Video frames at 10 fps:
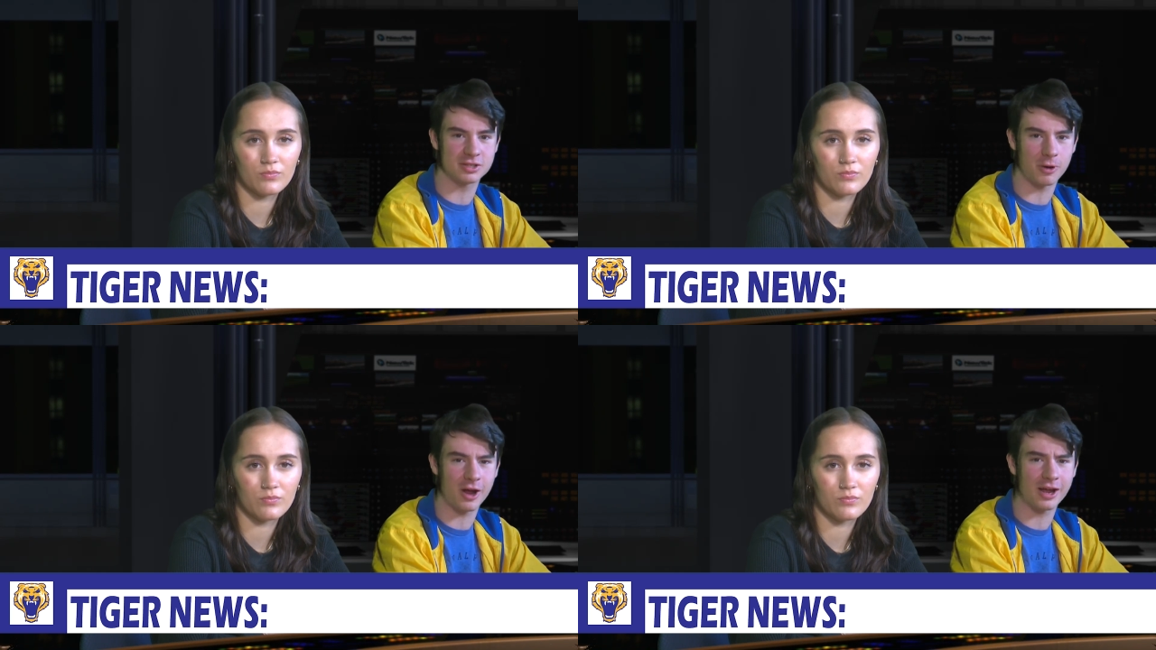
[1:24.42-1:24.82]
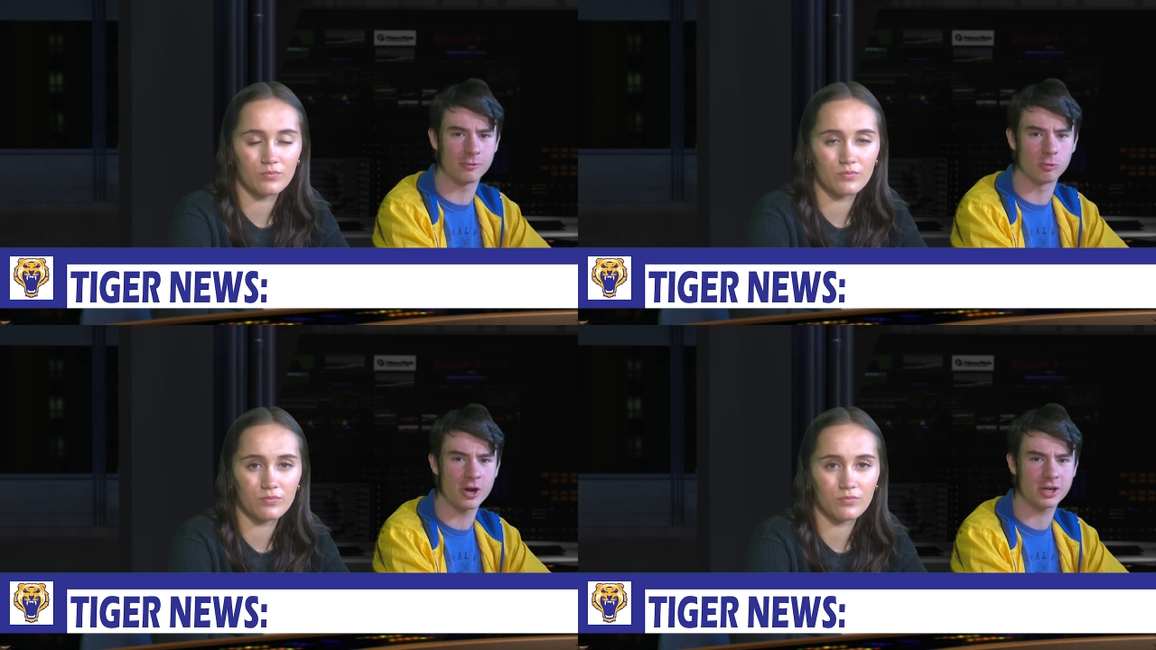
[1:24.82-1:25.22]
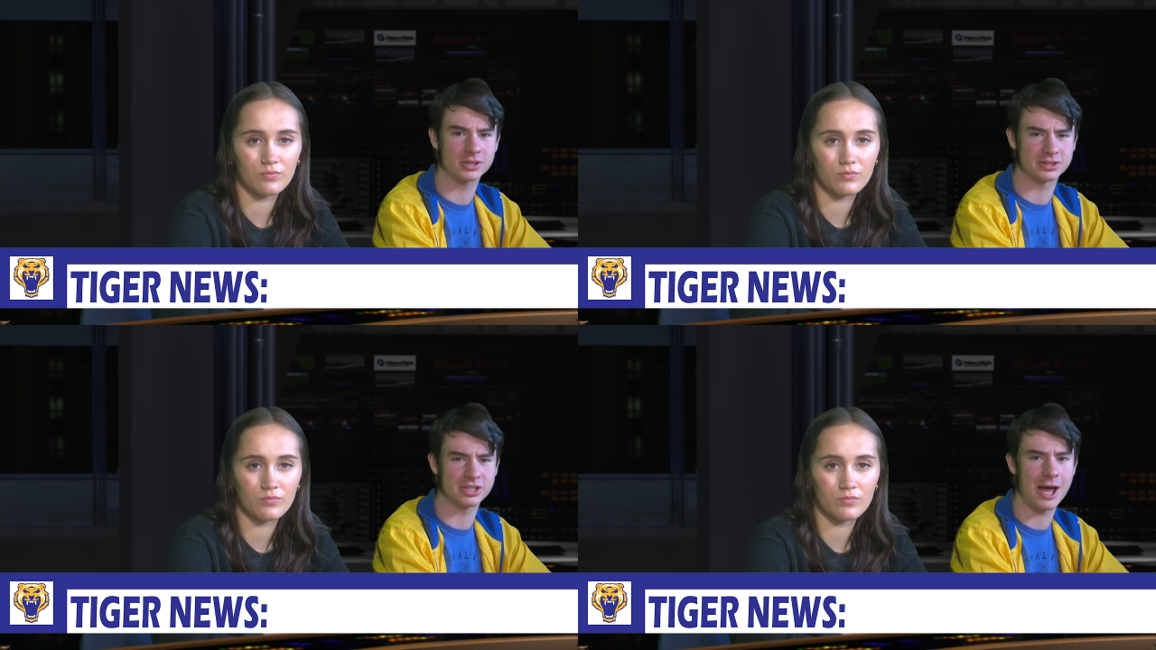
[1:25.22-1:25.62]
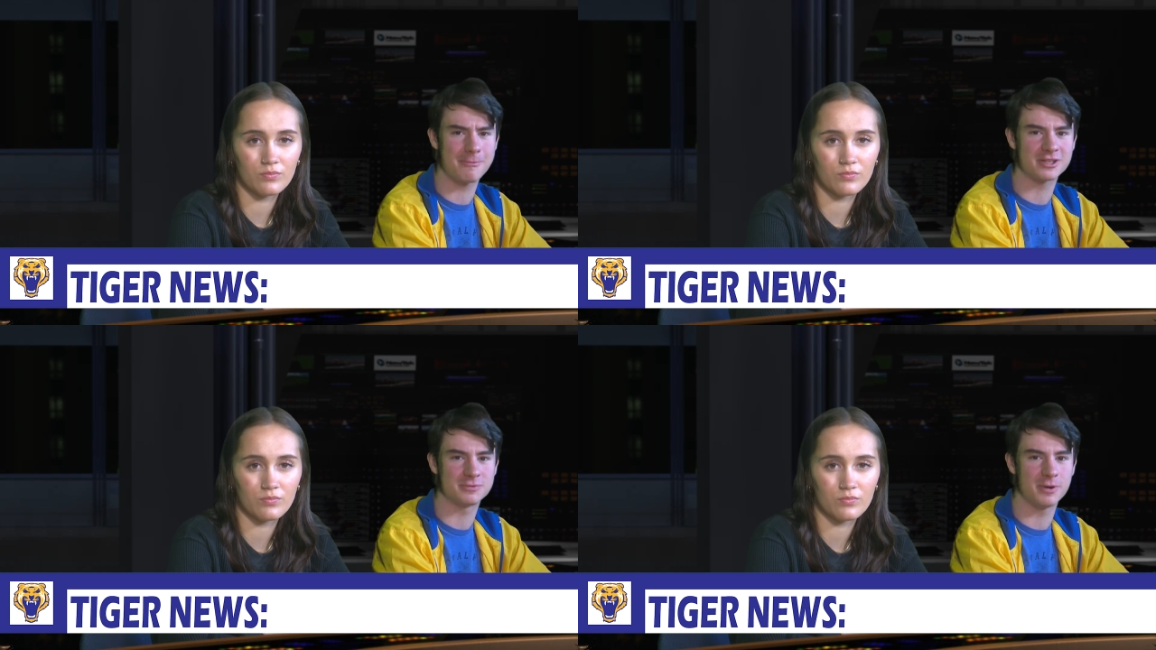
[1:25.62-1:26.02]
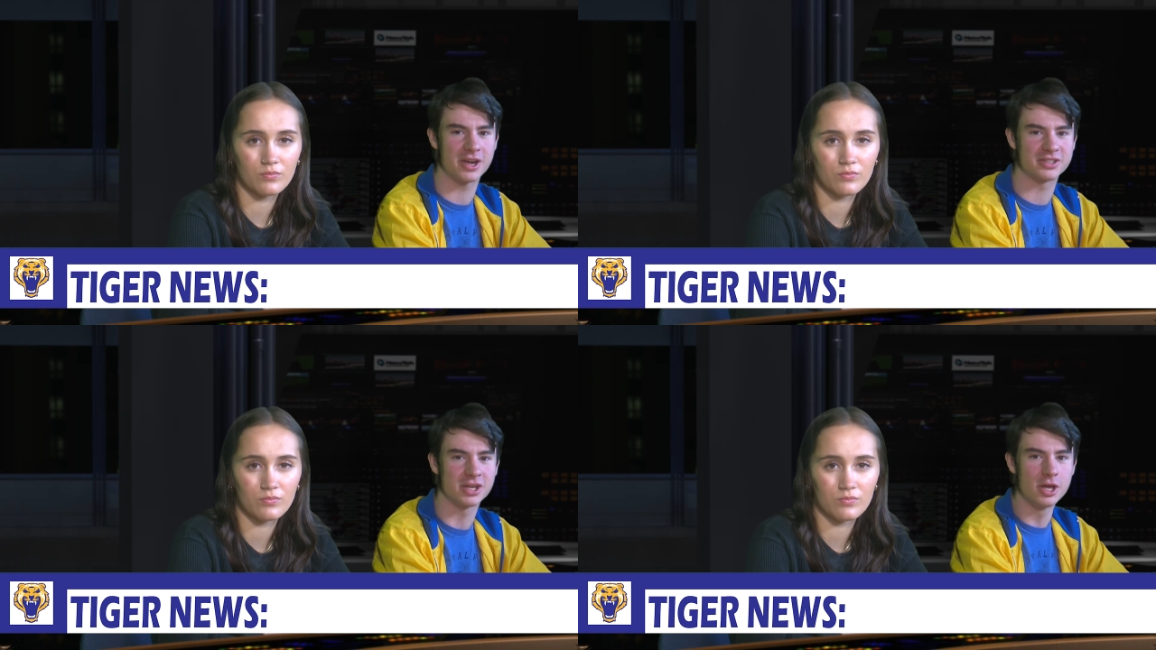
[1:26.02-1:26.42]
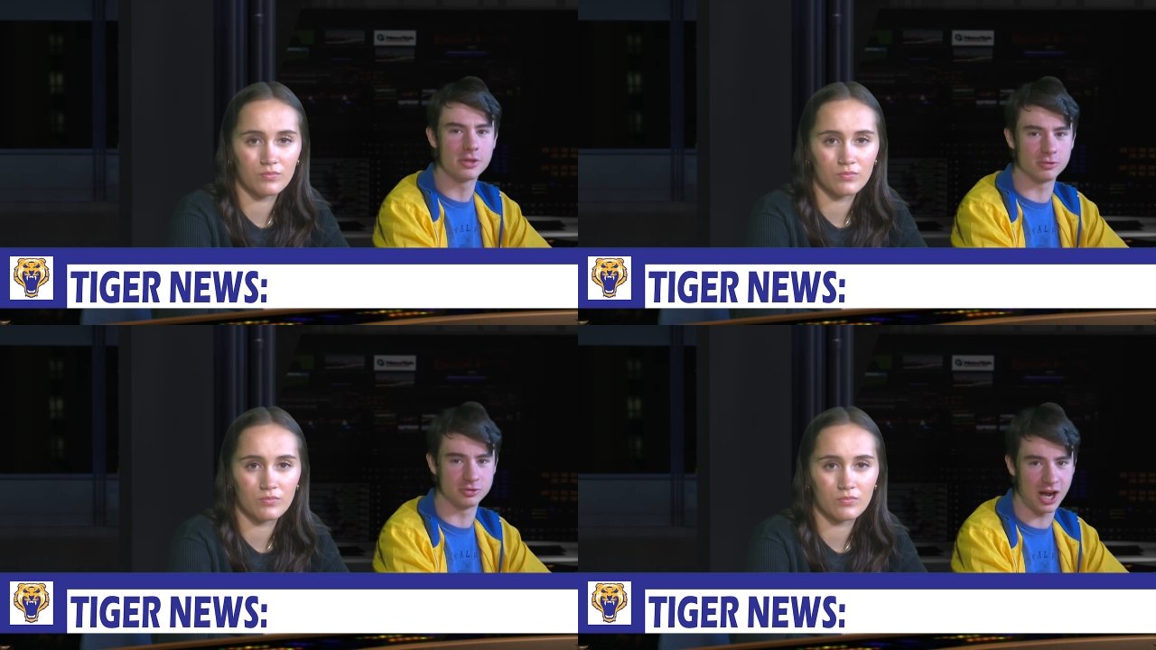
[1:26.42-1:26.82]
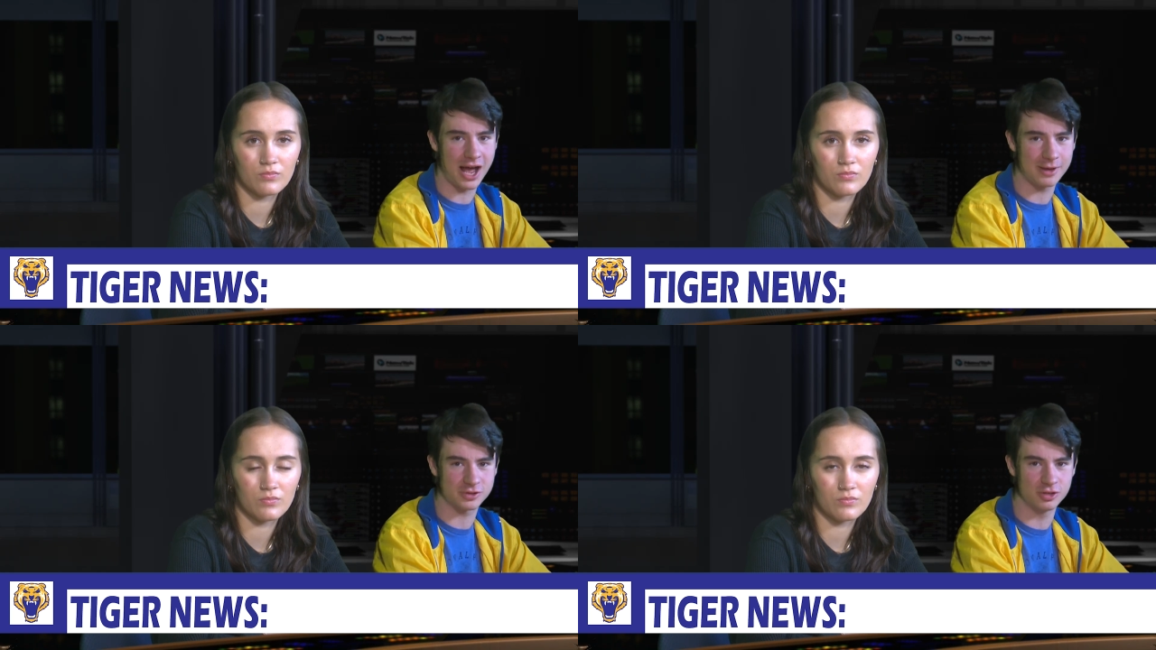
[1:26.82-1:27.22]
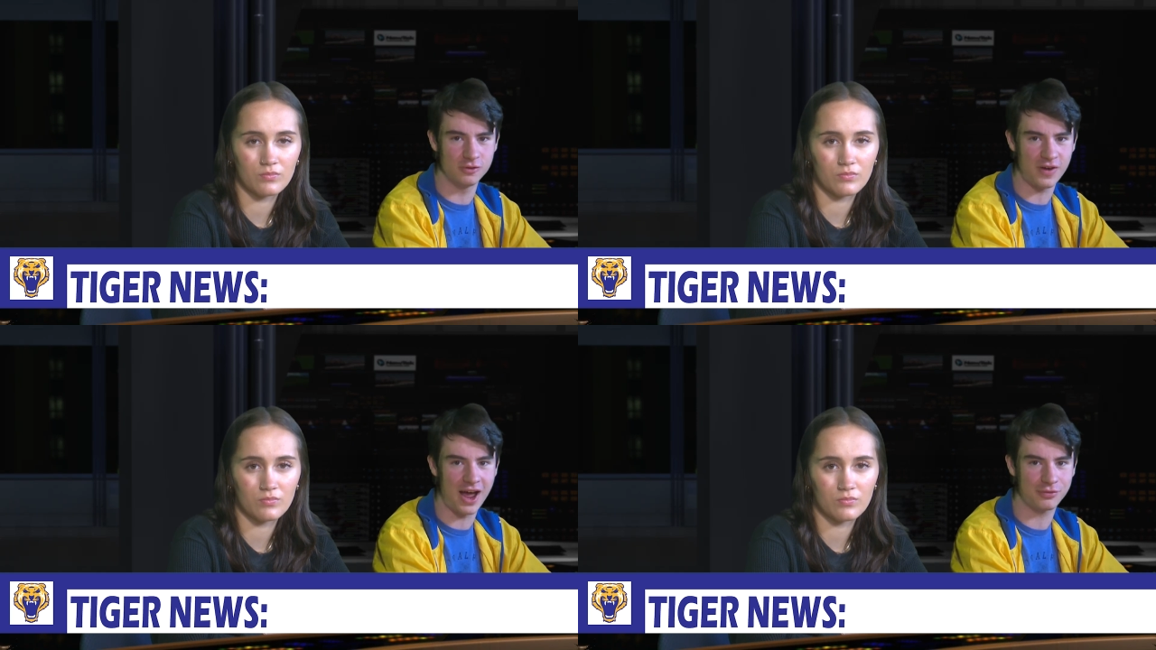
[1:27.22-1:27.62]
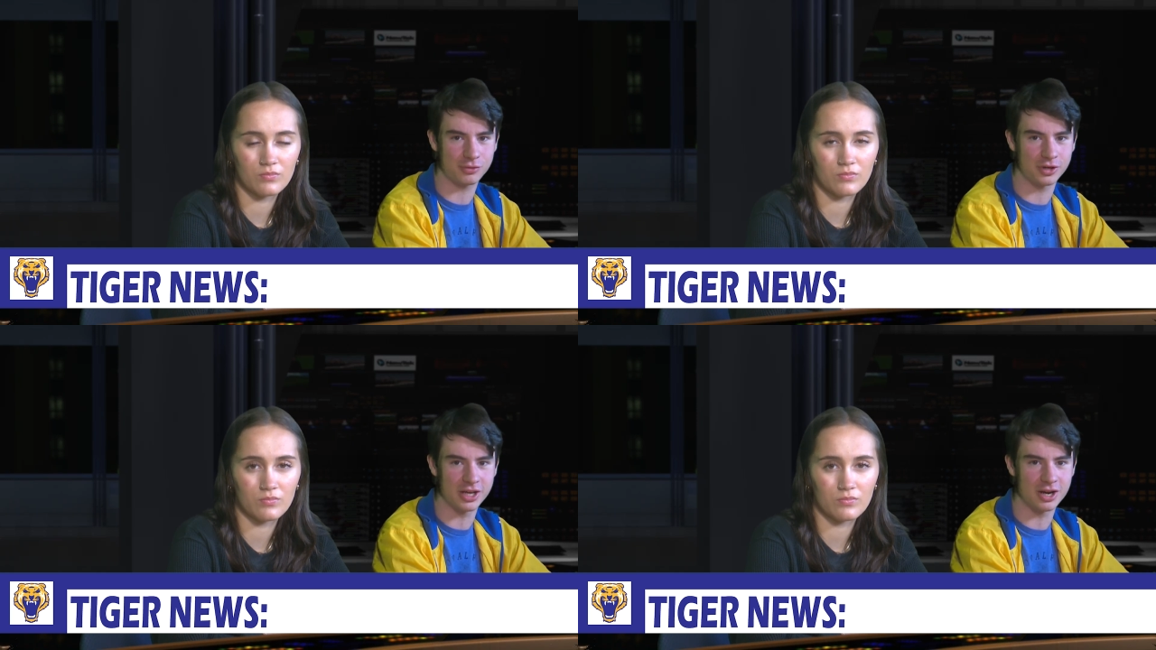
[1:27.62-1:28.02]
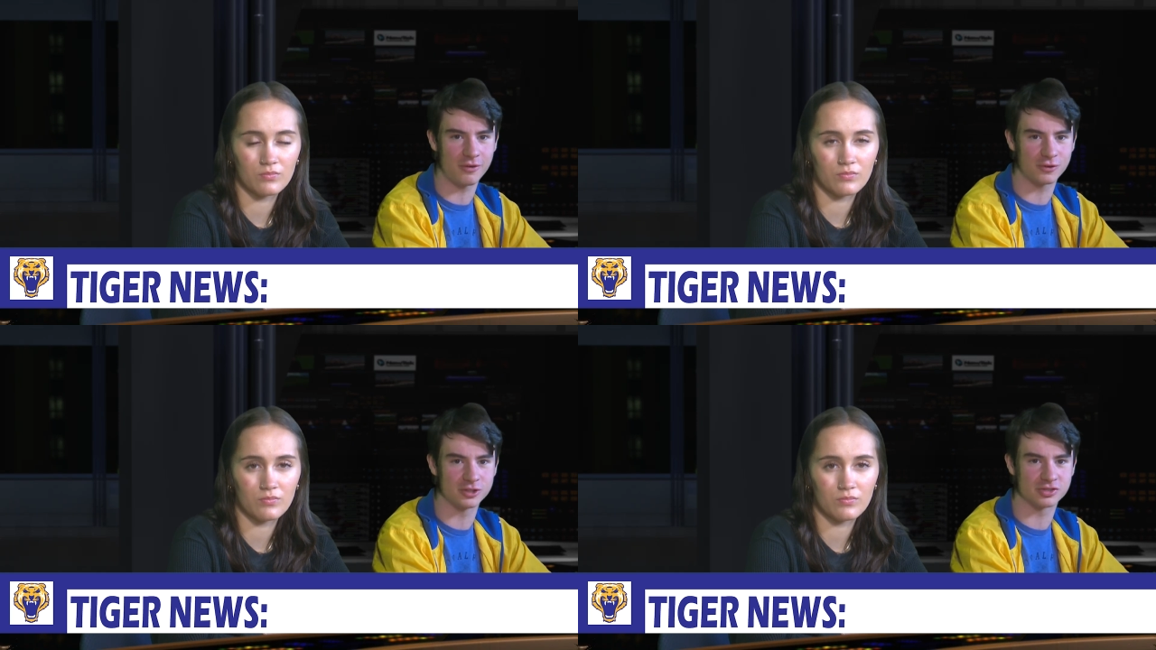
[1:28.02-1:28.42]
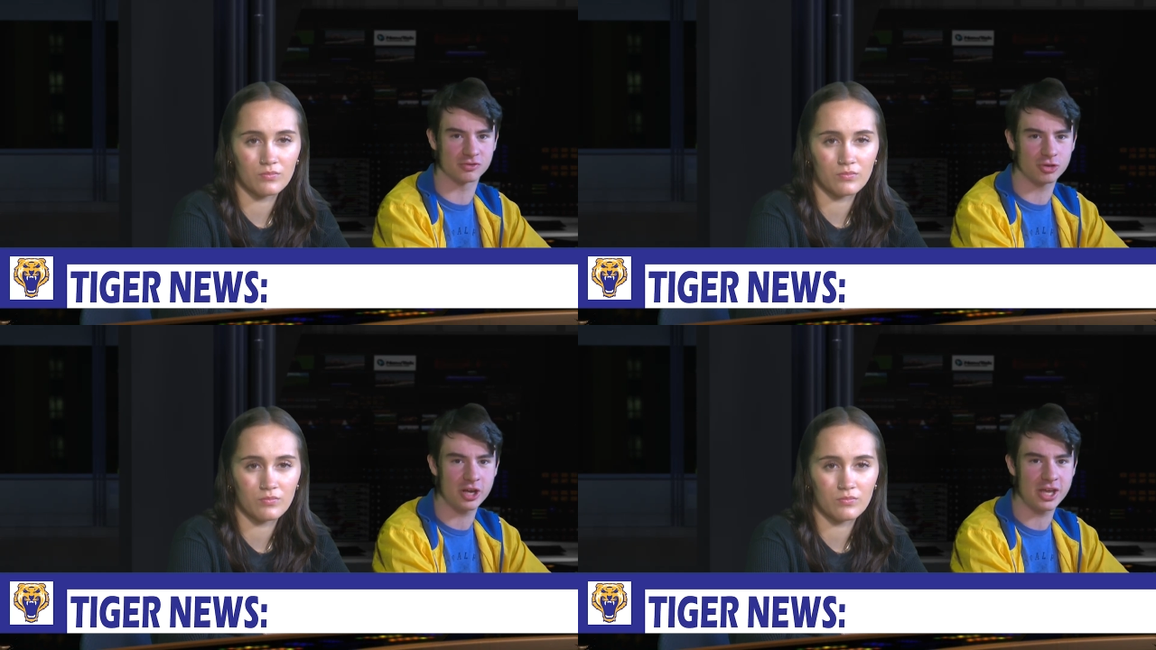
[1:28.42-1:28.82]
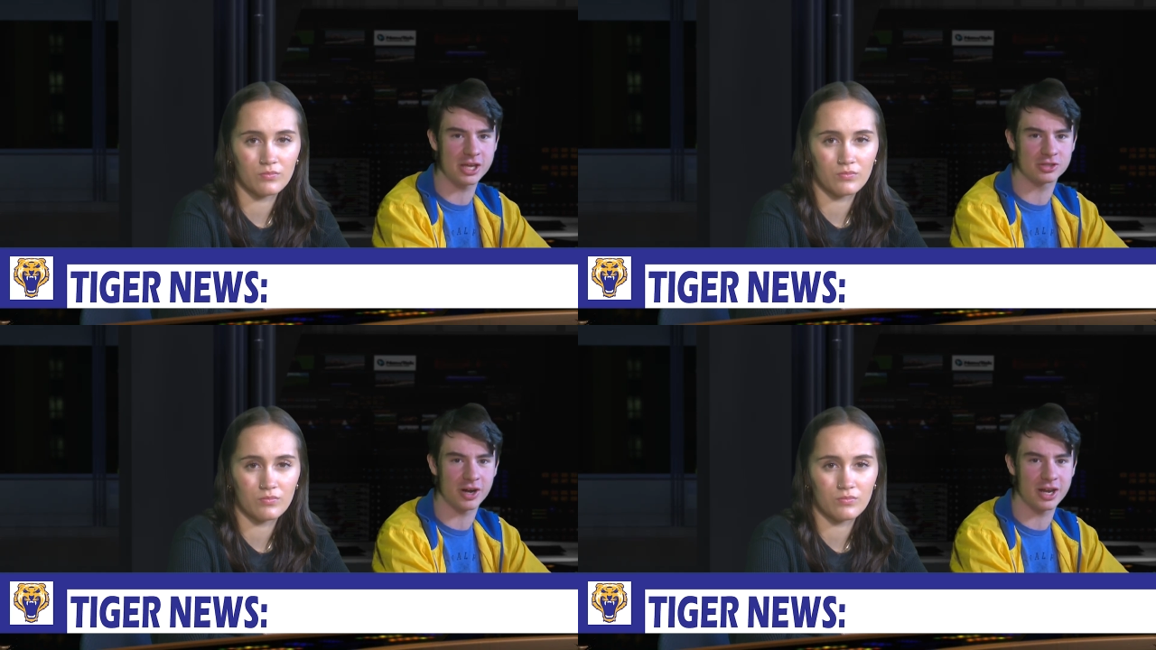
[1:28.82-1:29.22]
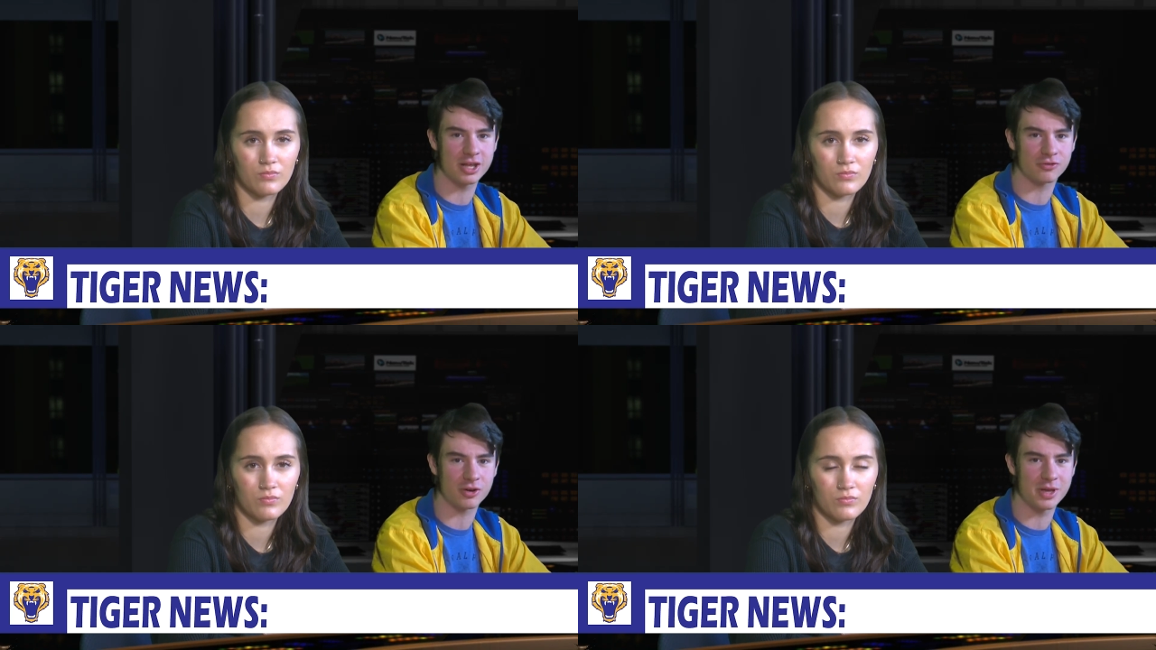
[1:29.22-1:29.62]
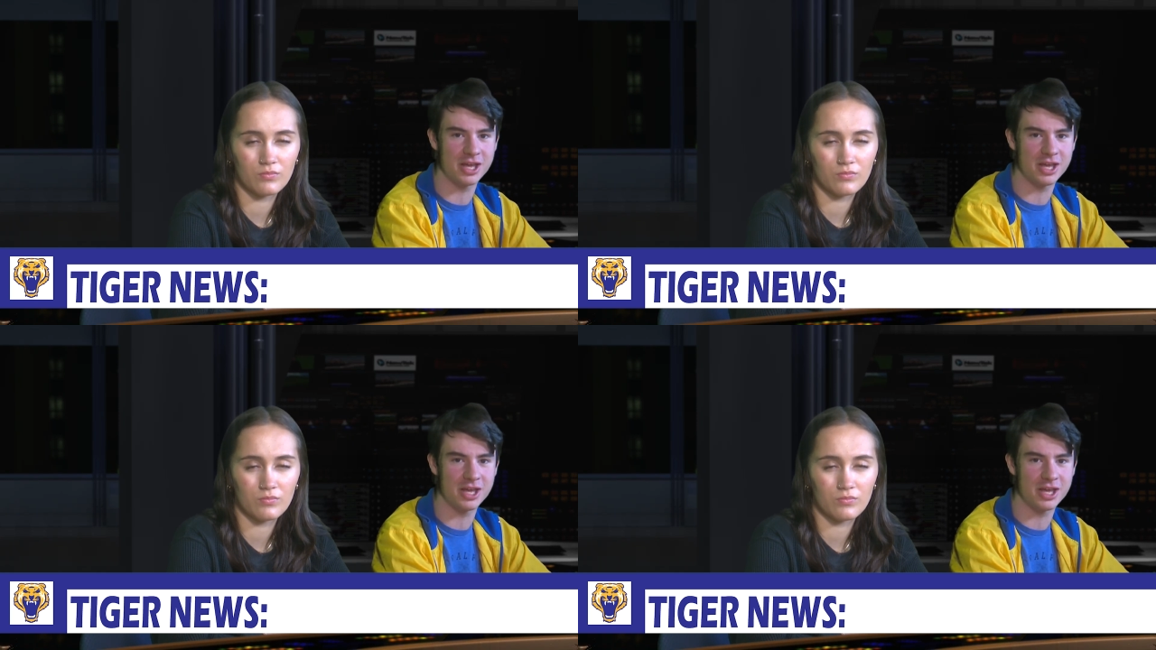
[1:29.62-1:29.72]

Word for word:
Speaker 1: to provide work job experience through Jobs 253 and offers free training from